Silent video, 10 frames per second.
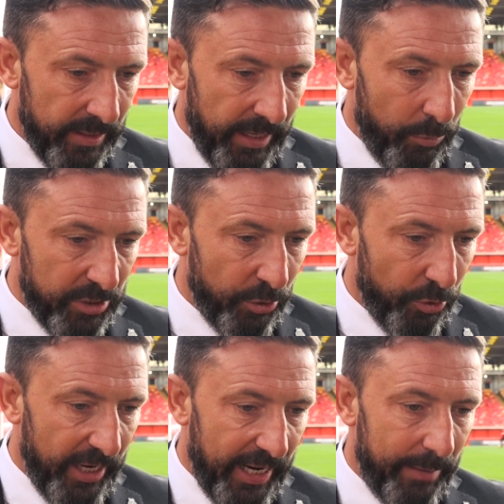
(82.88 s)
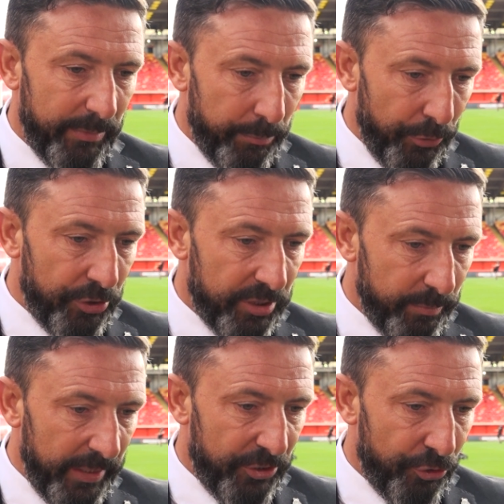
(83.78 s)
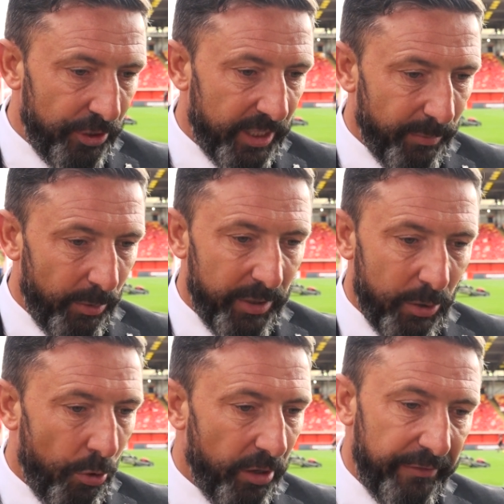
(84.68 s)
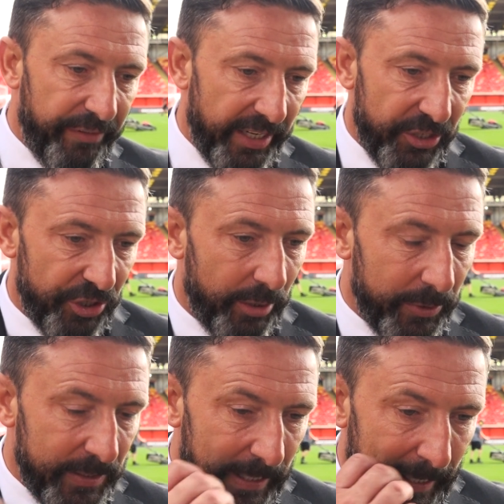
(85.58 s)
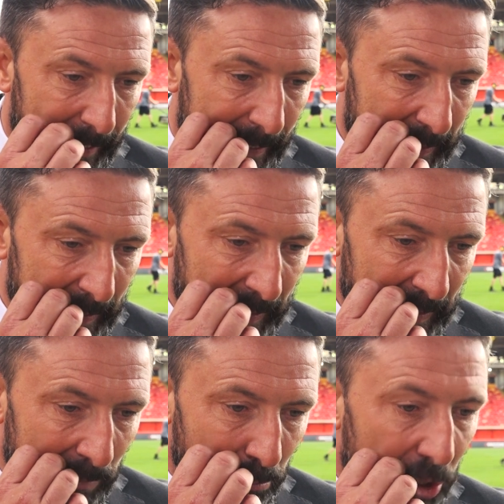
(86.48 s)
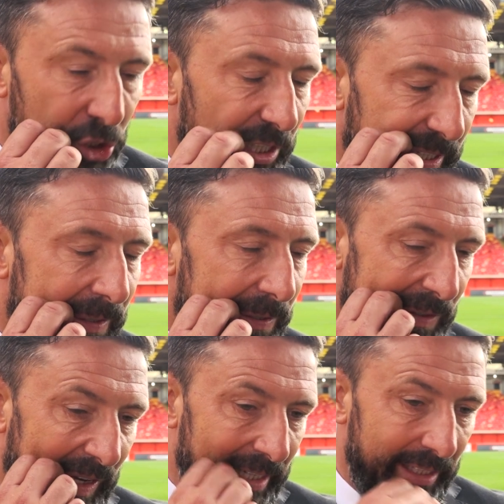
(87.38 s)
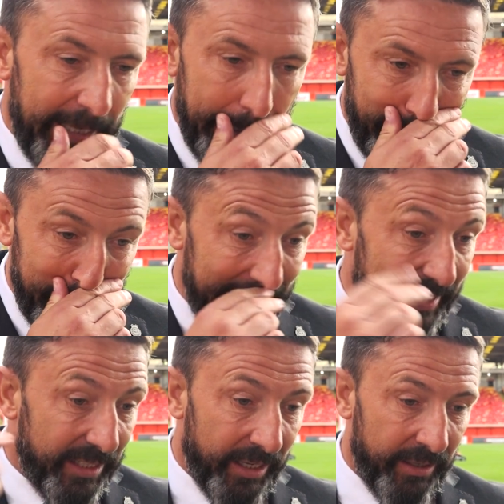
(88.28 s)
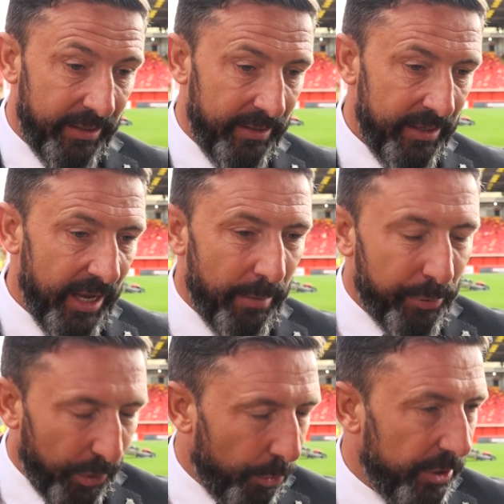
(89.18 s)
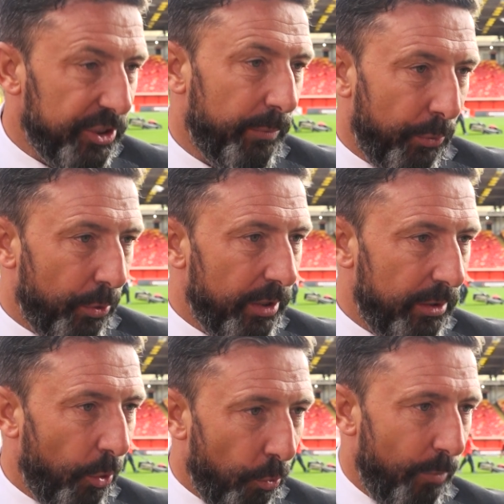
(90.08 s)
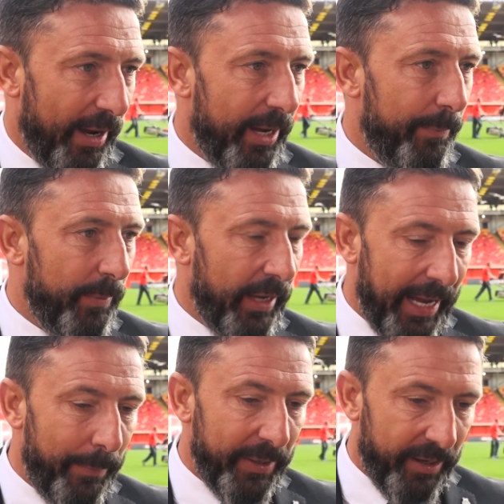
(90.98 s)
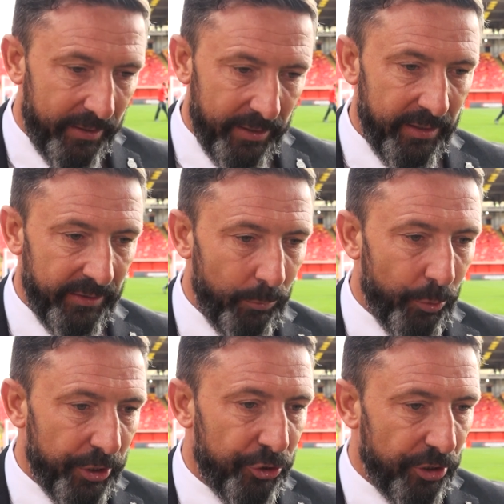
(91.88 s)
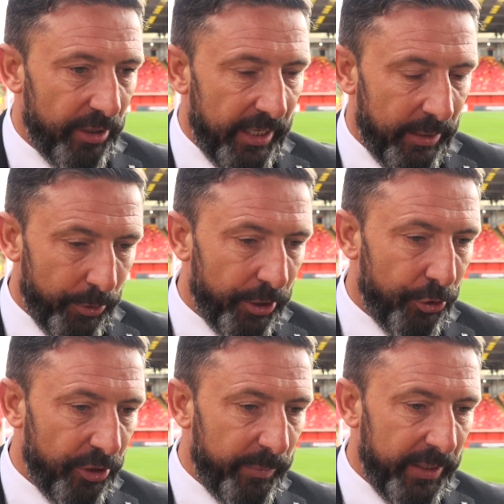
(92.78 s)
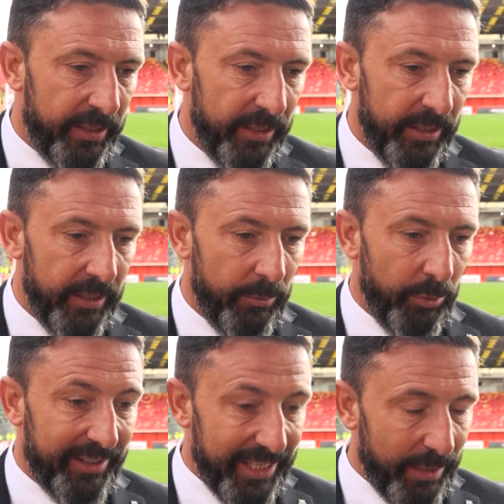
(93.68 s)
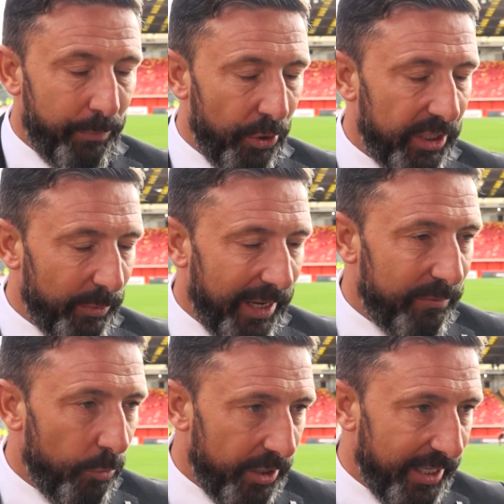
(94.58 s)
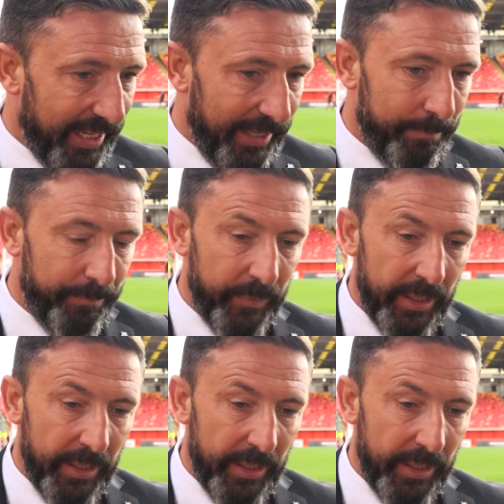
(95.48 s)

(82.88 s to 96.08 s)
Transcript: That wasn't going to happen, and Bruce made sure he came up with a quality finish that was uh, much needed, and uh, we send a, a brilliant support home ha happier than what it should, uh, what it could have been. We're disappointed we haven't won the game,